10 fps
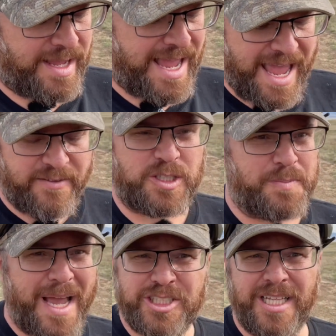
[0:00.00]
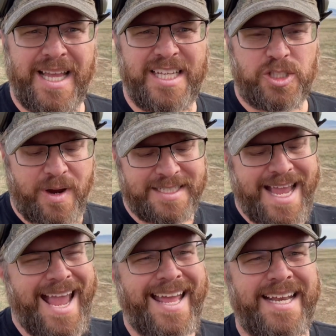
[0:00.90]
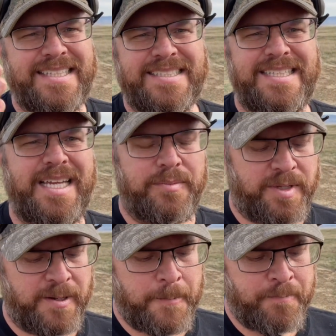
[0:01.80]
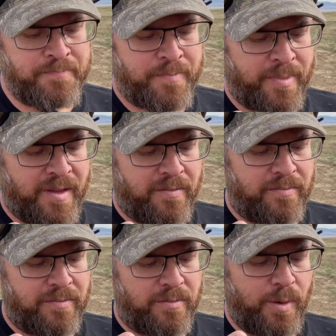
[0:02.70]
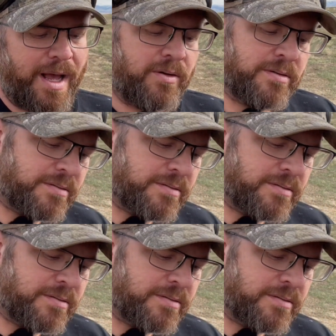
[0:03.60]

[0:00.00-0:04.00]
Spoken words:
especially light strikes. And it seemed, well,